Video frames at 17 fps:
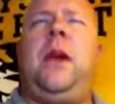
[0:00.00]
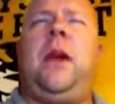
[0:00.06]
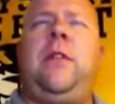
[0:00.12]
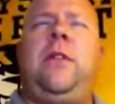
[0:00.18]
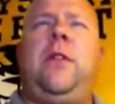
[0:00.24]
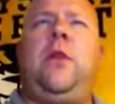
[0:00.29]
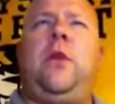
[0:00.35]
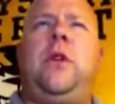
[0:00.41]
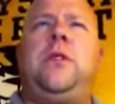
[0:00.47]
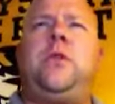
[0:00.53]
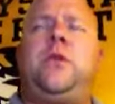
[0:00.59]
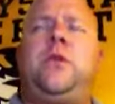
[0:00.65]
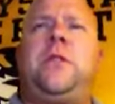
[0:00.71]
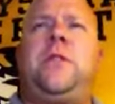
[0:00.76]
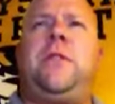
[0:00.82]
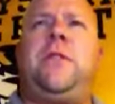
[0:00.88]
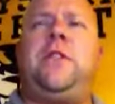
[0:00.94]
Even though this
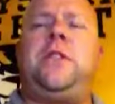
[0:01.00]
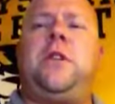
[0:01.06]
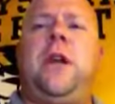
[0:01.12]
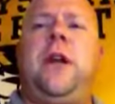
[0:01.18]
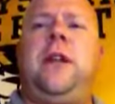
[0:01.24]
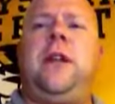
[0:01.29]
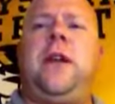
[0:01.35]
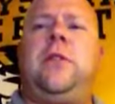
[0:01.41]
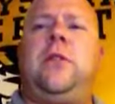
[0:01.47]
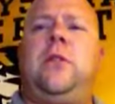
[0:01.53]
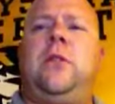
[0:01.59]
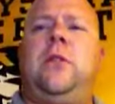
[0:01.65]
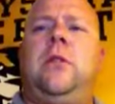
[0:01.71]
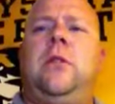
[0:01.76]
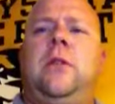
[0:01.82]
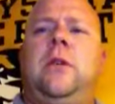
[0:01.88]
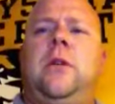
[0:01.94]
was a first grade
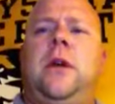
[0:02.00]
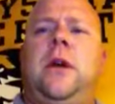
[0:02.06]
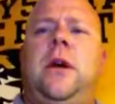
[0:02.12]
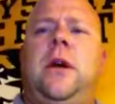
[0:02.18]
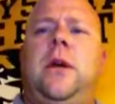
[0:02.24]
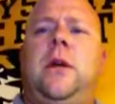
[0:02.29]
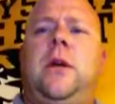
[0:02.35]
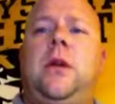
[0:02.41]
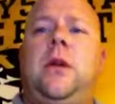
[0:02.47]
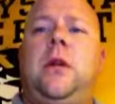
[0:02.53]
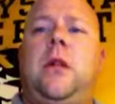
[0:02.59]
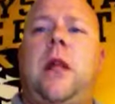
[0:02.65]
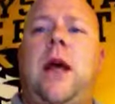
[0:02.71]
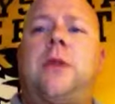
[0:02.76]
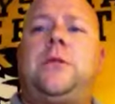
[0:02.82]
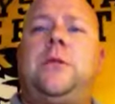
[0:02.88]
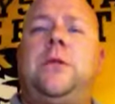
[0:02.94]
level
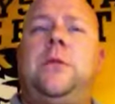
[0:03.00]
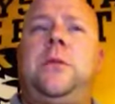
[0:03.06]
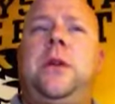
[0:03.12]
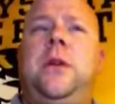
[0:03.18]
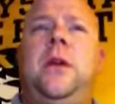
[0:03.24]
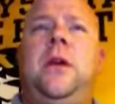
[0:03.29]
classroom,